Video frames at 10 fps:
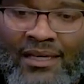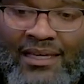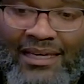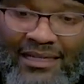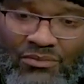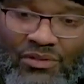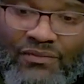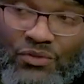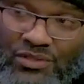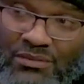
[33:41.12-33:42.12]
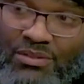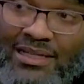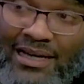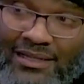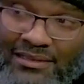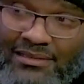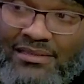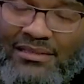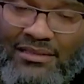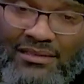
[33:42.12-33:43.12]
and if you can be
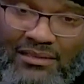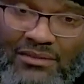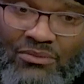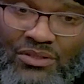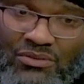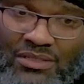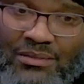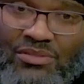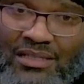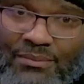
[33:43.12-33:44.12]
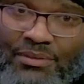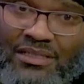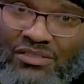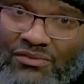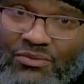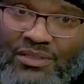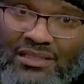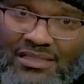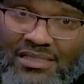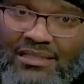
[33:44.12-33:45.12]
honest, when you come to that place of
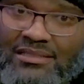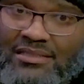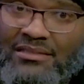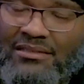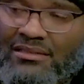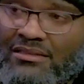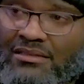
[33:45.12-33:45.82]
realization,